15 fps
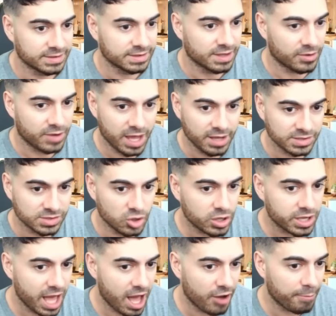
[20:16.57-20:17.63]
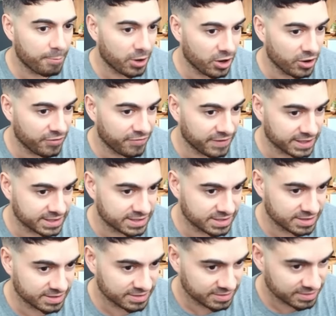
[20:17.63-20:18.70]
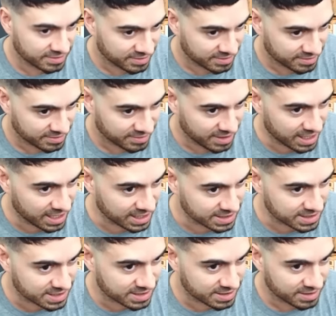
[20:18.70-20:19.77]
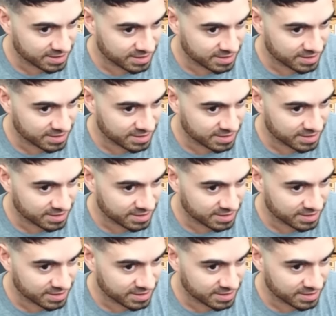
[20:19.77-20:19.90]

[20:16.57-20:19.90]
Okay, so look how perfect it is.